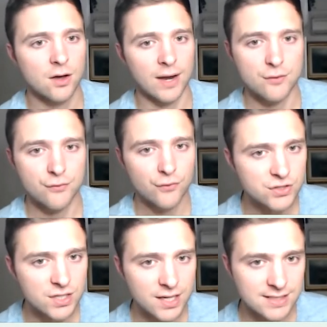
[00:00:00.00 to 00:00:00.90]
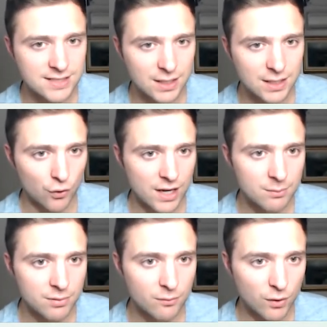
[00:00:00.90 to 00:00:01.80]
Okay, the first thing is that we're
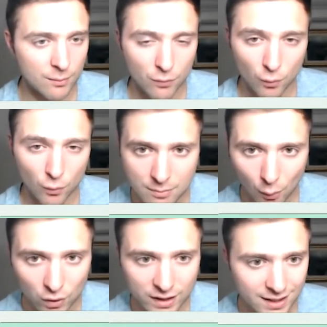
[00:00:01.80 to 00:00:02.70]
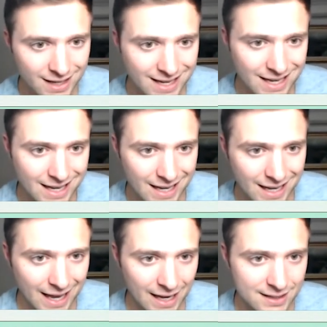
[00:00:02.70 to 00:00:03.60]
importing
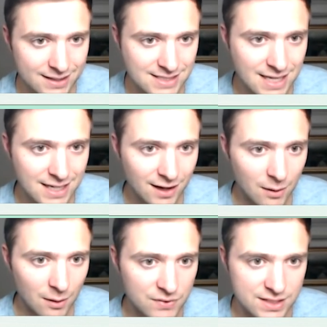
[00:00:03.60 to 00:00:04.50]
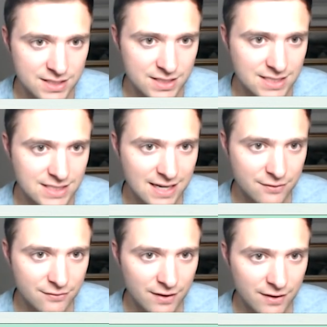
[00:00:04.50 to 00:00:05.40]
and setting up this
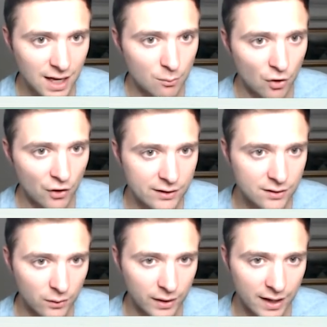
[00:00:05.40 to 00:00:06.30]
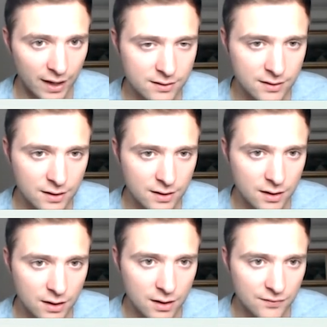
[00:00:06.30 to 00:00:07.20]
CFA library. Okay,
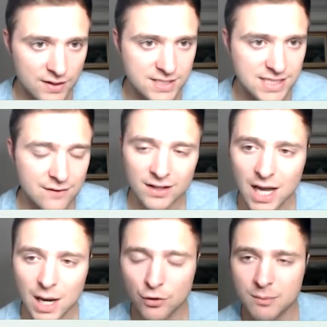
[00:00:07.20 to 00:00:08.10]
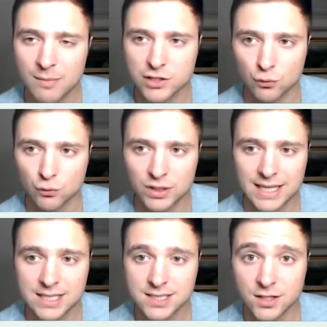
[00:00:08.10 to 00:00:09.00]
this CFA library makes it really
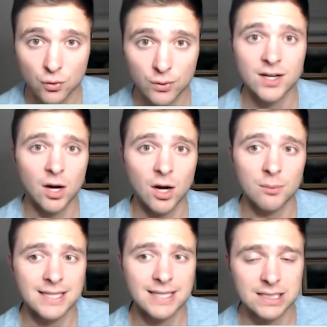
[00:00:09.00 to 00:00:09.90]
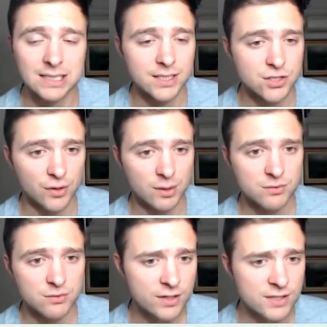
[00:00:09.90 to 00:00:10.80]
easy to create, update, and delete streams
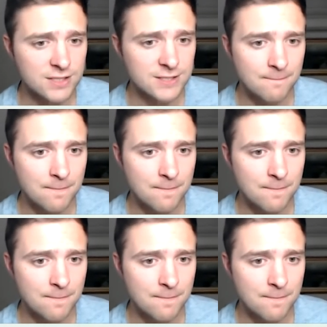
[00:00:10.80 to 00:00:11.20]
for us.